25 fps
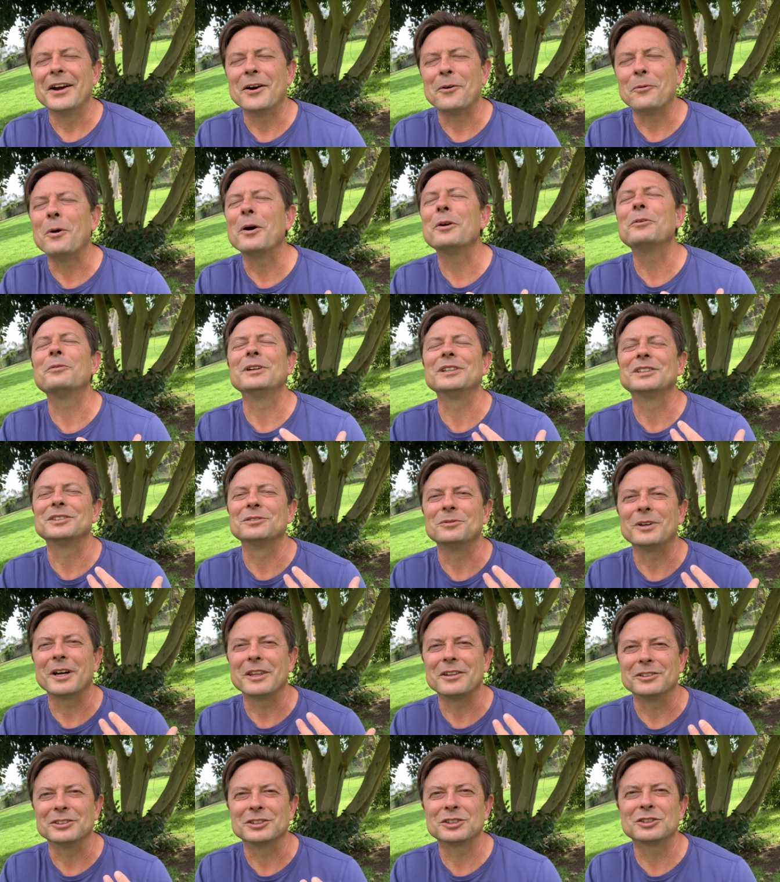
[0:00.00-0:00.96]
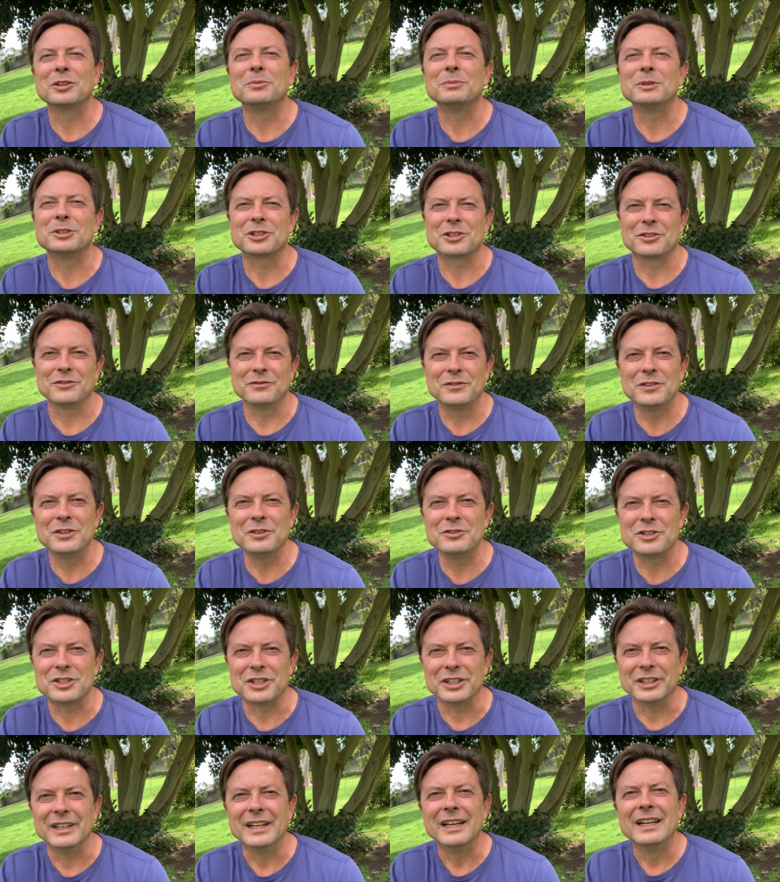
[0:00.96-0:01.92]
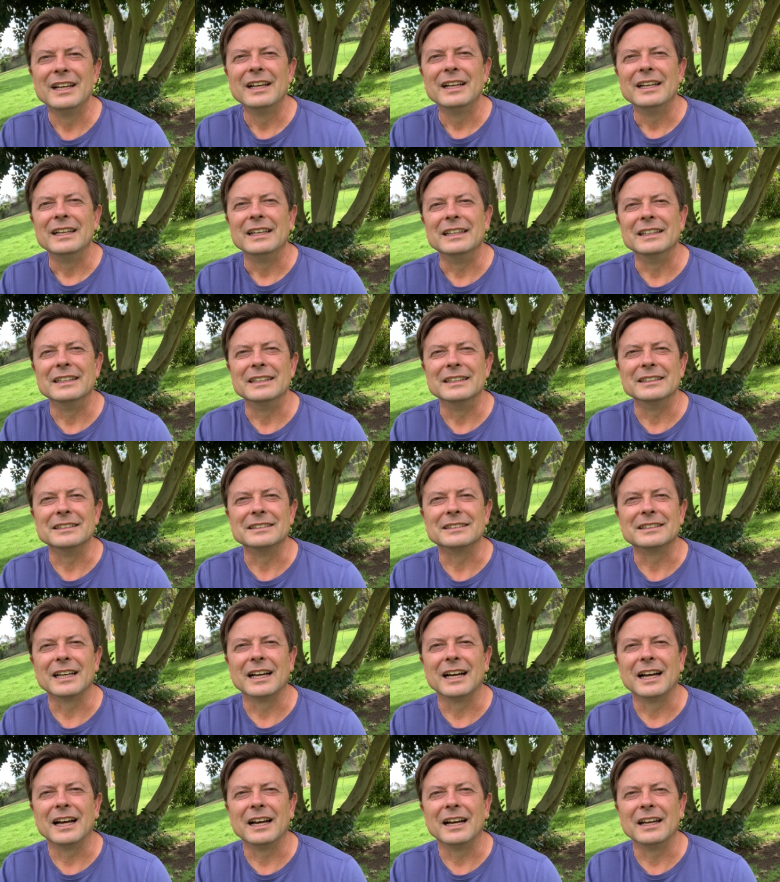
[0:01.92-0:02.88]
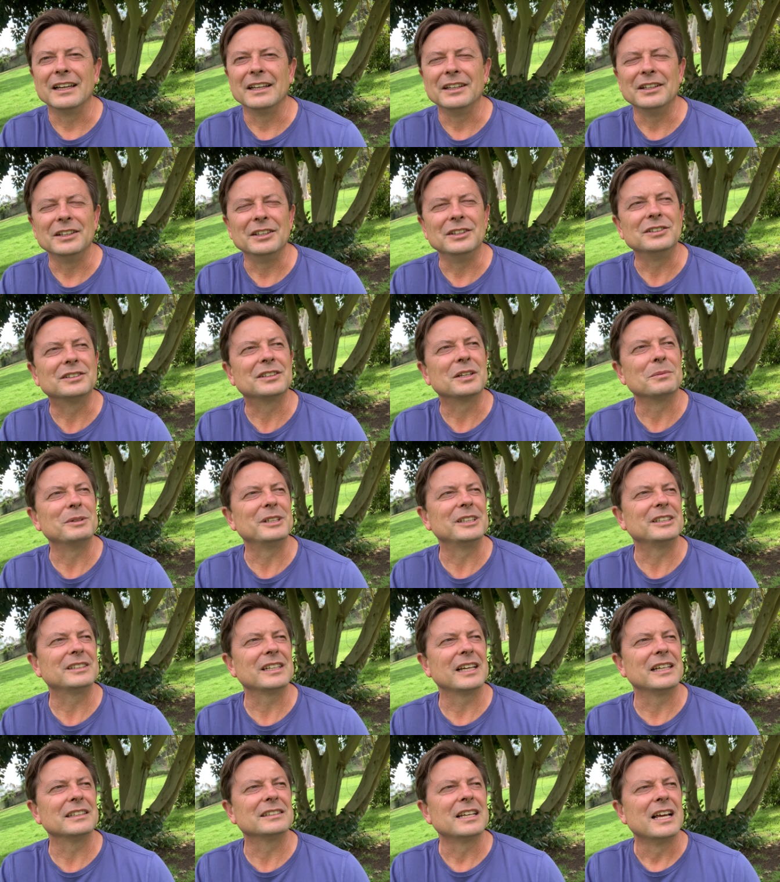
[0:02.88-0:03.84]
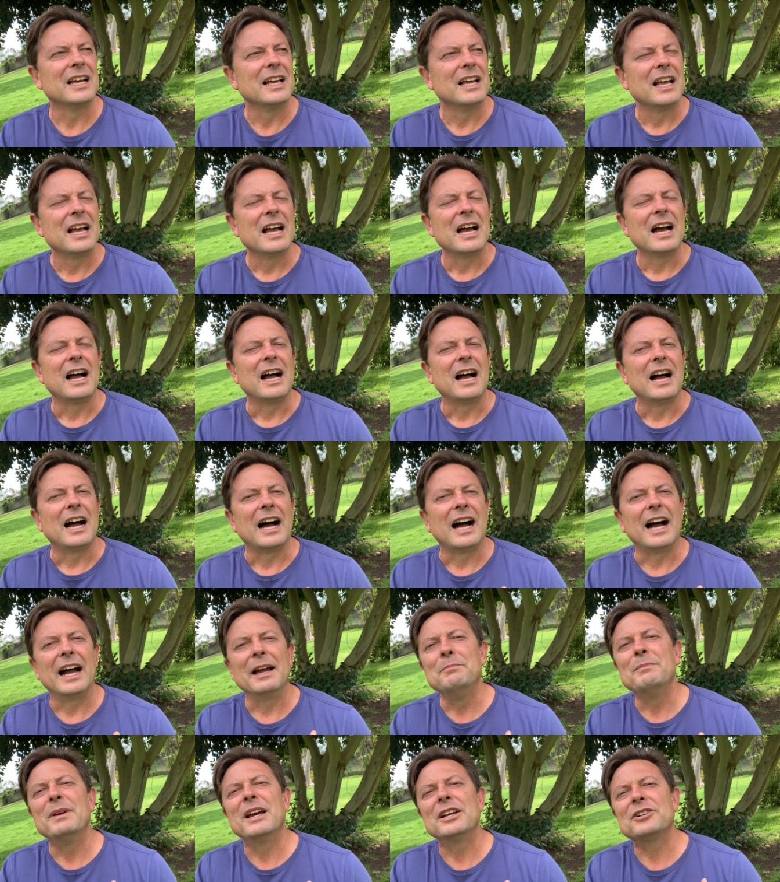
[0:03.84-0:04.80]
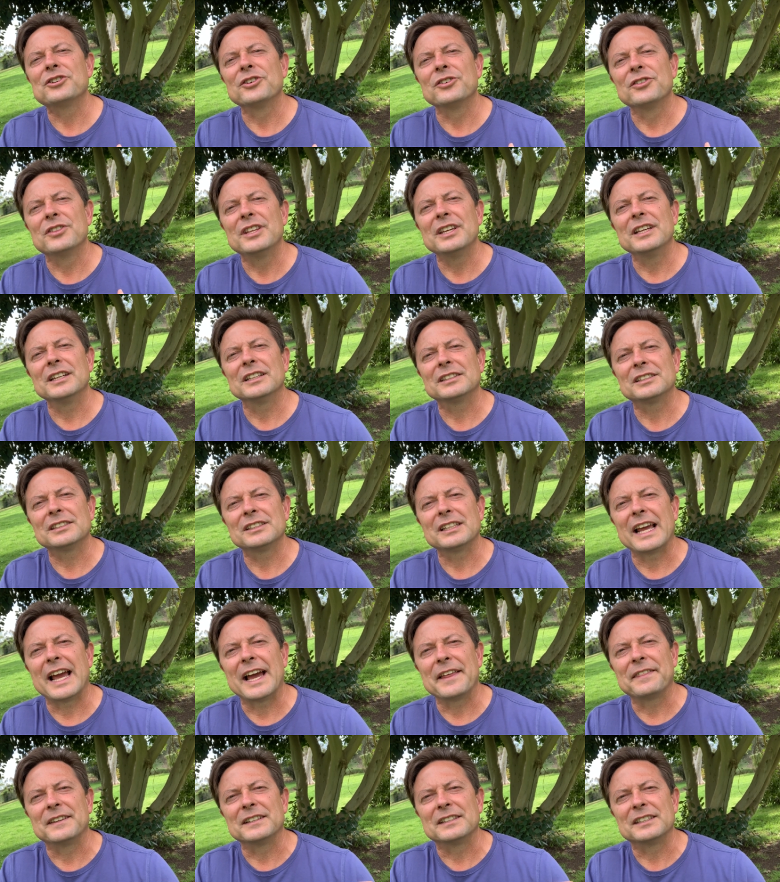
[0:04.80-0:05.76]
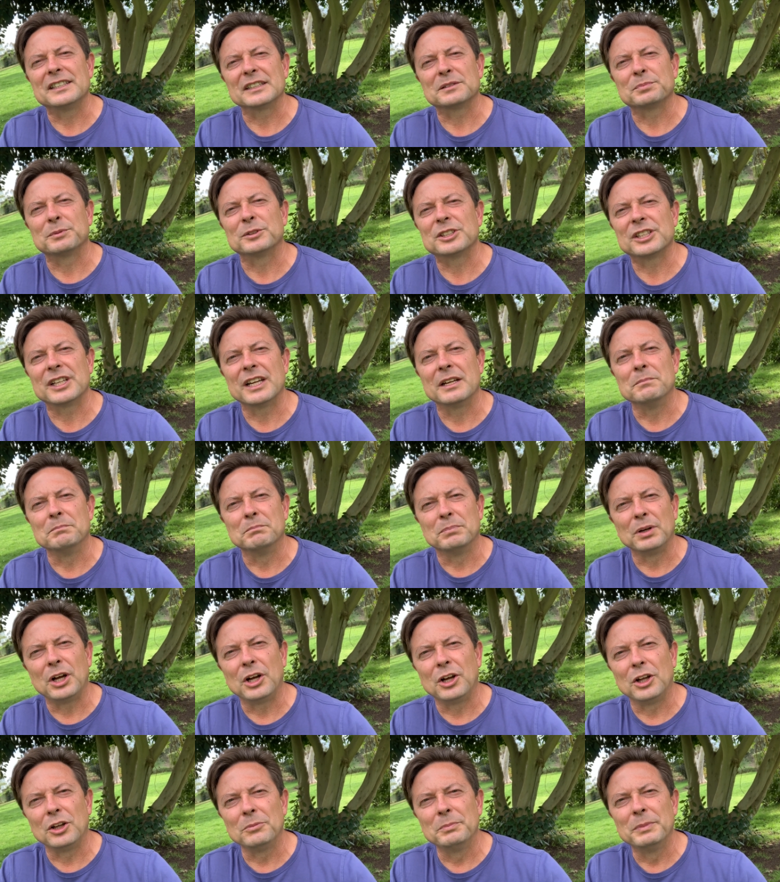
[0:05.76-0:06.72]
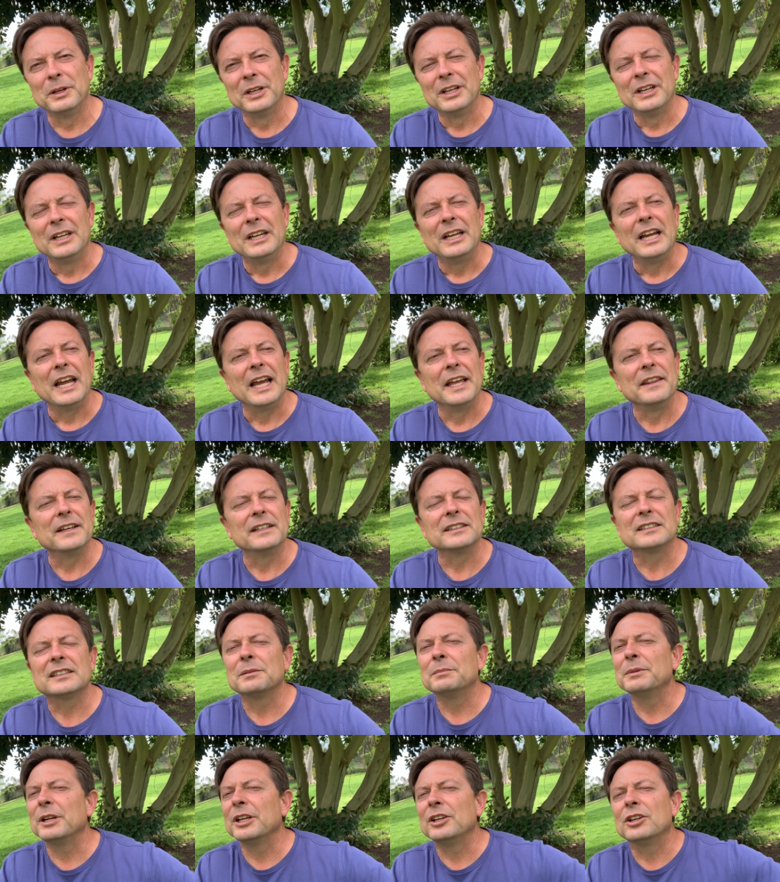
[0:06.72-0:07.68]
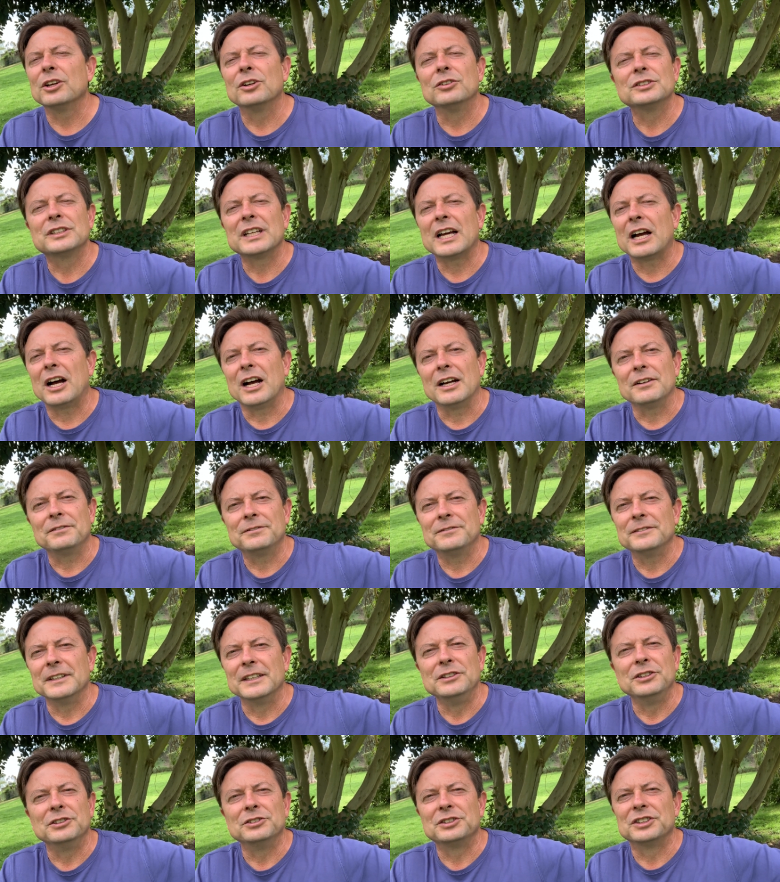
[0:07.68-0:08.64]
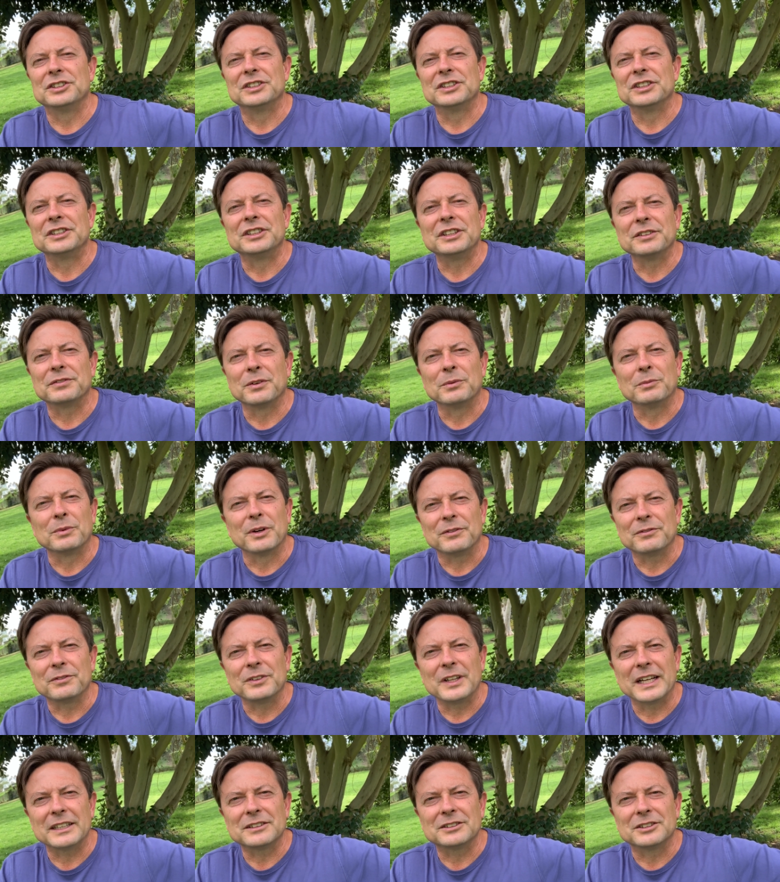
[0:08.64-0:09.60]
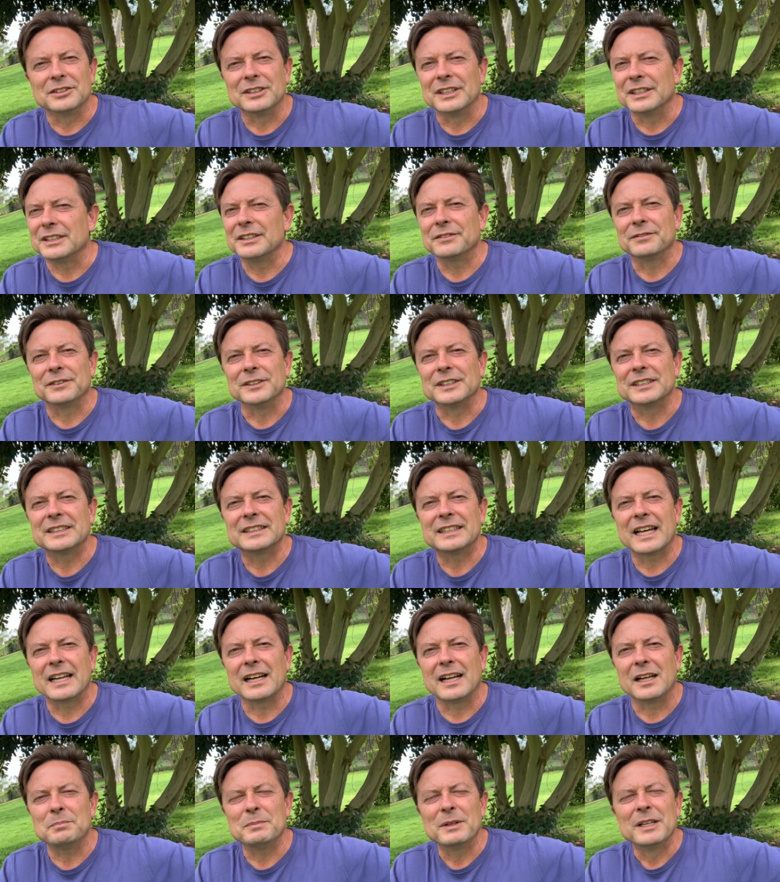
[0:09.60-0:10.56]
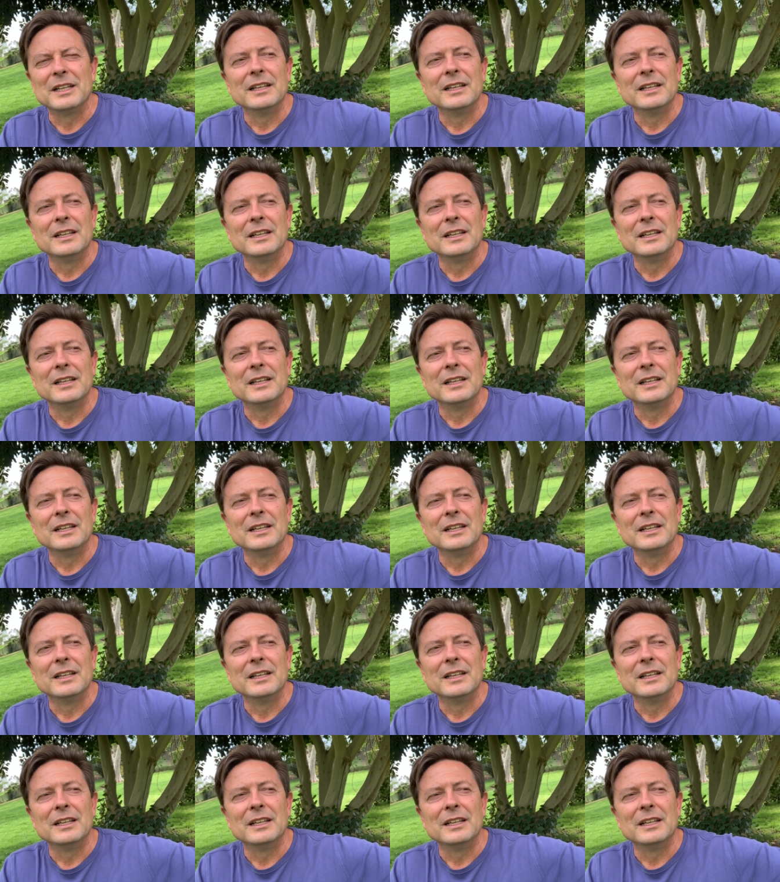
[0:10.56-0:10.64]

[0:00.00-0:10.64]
one reason why there's so much confusion is uh, somebody says, I measured this at the 6% bulb, and then somebody goes off and uses a different reflector and a different setup